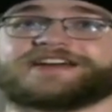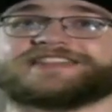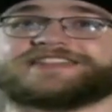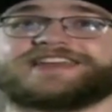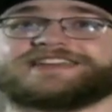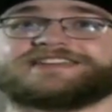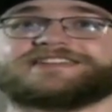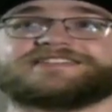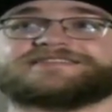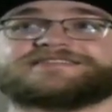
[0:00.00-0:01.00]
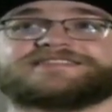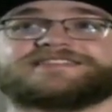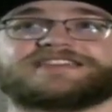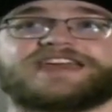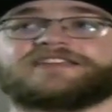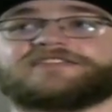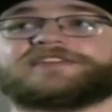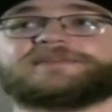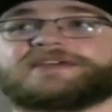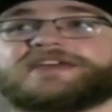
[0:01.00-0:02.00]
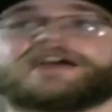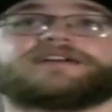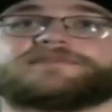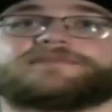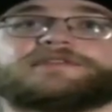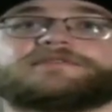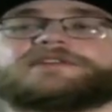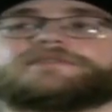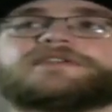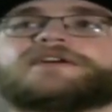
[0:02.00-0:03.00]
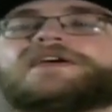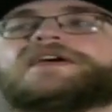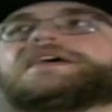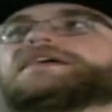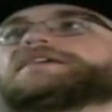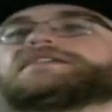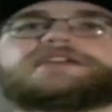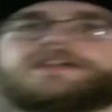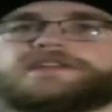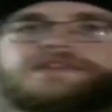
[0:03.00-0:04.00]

That's a big fucking thing, you know. You can't just claim that you have something, whatever.